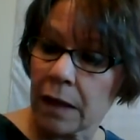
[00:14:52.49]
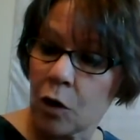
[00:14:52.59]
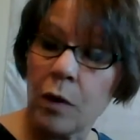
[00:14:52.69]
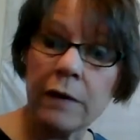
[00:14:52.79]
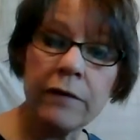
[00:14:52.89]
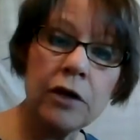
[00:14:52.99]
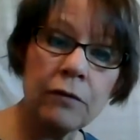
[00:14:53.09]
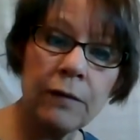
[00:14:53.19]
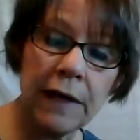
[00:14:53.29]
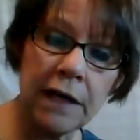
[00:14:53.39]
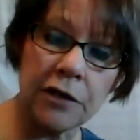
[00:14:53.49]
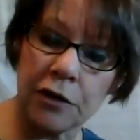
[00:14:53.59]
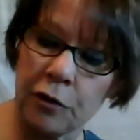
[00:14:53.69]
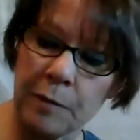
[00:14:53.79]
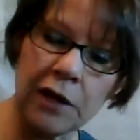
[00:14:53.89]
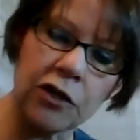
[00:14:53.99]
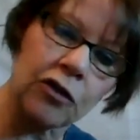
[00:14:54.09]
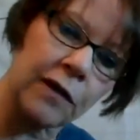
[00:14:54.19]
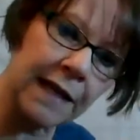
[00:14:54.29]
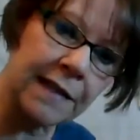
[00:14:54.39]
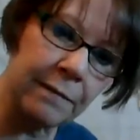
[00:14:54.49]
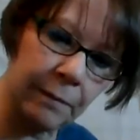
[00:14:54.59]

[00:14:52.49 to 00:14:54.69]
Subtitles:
whoever you're reading to, make sure they